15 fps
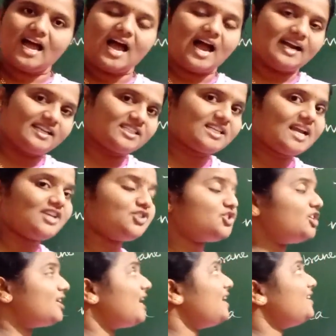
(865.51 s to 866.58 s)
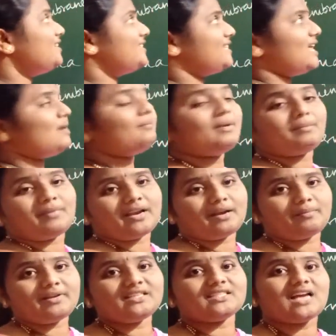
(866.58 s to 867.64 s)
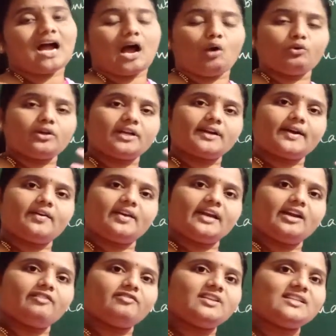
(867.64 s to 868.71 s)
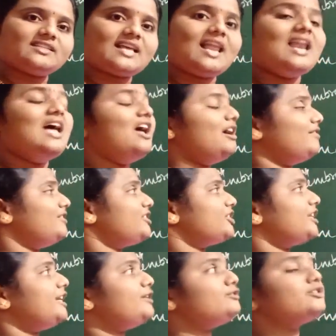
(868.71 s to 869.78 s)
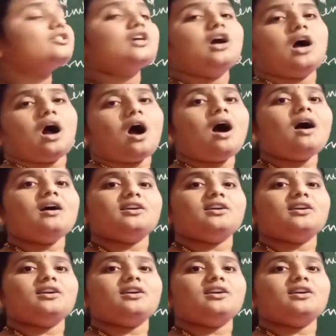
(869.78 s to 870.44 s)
Understand, children? Cell membrane means outer covering of the cell which gives a